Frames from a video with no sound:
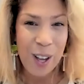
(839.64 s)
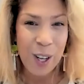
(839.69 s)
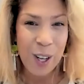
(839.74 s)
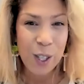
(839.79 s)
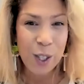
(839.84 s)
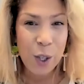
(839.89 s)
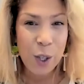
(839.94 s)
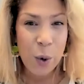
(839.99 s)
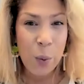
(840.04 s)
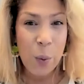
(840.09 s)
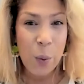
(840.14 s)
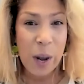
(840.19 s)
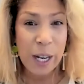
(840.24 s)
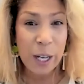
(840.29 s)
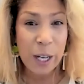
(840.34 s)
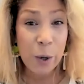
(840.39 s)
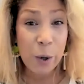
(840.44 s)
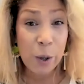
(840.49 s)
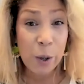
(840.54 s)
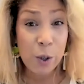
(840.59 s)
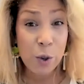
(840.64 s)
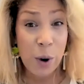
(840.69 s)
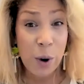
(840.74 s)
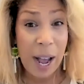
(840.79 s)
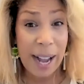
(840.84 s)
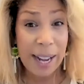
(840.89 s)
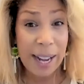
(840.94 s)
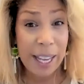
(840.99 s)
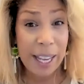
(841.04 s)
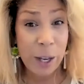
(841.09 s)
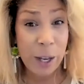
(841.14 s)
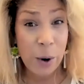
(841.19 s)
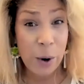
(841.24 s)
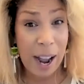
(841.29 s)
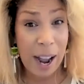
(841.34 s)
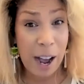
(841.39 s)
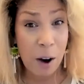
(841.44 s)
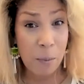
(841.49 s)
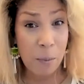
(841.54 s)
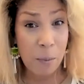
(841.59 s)
So when you're tracking your
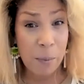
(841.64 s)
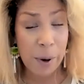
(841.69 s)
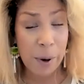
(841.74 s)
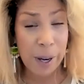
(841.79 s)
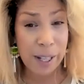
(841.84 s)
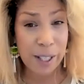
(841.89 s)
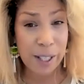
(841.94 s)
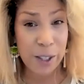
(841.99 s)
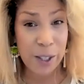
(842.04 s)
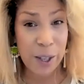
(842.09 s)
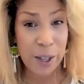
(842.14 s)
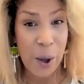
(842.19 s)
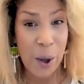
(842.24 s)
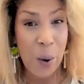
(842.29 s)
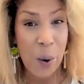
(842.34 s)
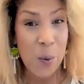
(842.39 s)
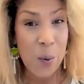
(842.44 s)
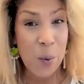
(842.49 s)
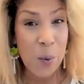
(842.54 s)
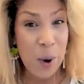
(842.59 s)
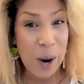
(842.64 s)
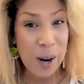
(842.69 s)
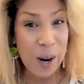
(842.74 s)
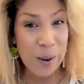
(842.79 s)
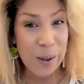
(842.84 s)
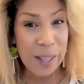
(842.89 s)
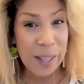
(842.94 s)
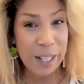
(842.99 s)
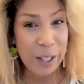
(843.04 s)
outputs, what are they